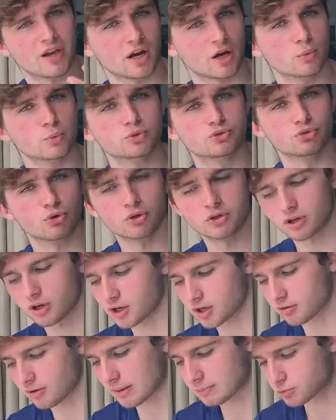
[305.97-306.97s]
I will draw a
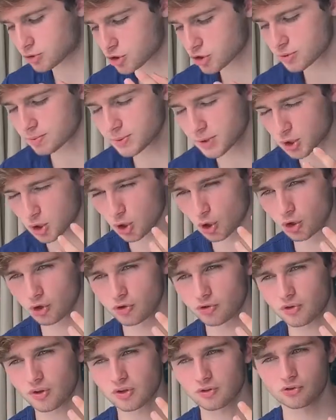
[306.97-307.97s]
diagram, just
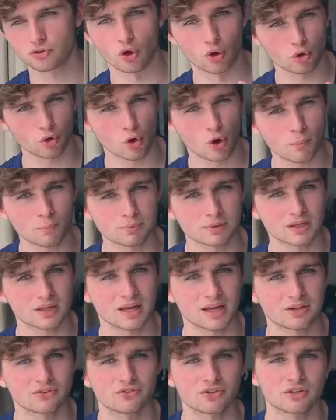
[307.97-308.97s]
because it's so
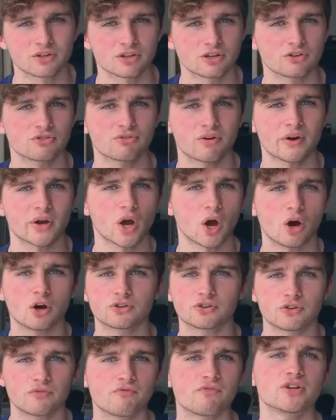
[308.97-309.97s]
complicated and it's very hard
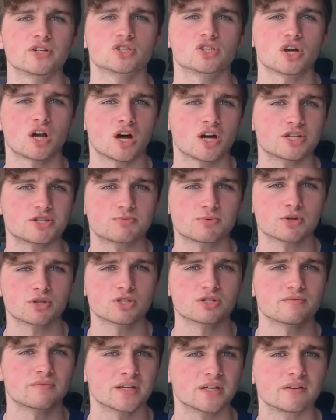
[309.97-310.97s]
to visualize because
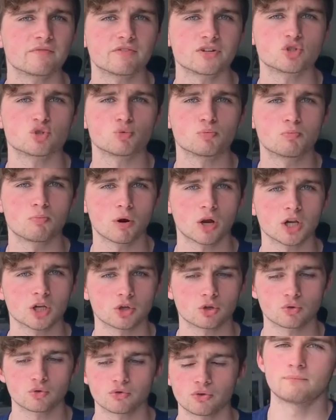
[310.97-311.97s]
of the individual
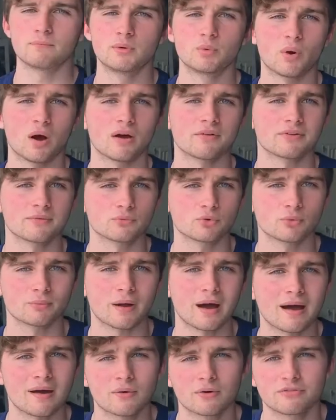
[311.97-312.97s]
molecules. Meanwhile, if I'm talking about
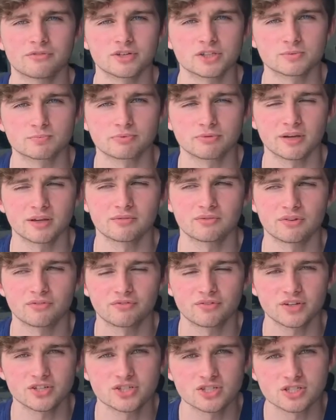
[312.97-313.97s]
how a fish breathes, a
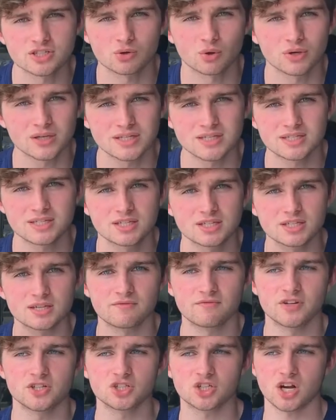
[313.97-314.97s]
fish is a lot easier to
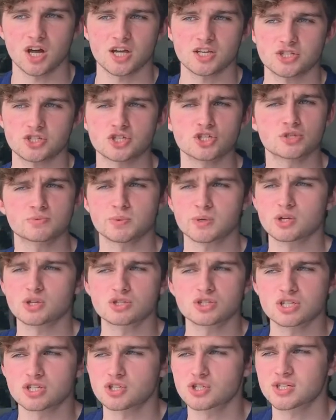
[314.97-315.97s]
visualize just because
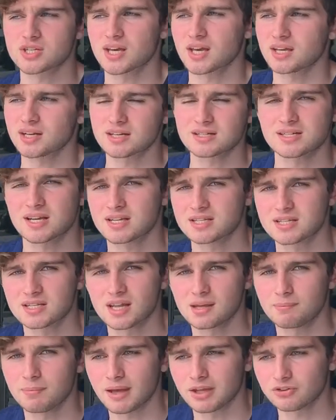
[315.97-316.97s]
you see it on a day-to-day
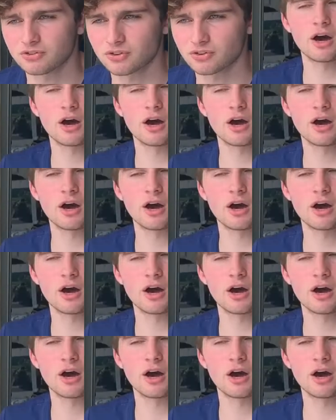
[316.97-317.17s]
basis.